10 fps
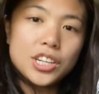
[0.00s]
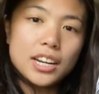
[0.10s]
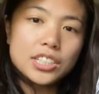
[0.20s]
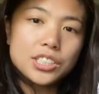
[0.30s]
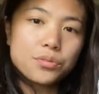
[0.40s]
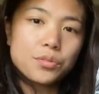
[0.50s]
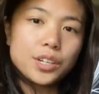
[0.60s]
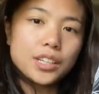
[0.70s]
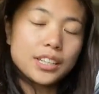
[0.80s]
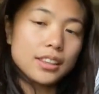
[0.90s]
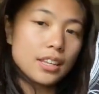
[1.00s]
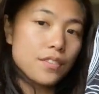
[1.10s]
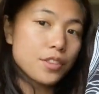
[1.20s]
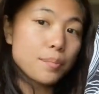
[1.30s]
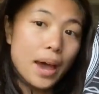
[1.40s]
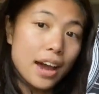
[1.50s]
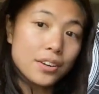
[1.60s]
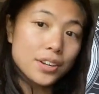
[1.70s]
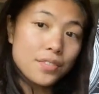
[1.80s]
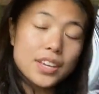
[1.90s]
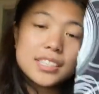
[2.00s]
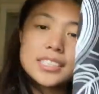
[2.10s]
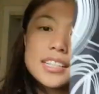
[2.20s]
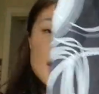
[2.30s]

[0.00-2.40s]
and I just really loved the pattern of this.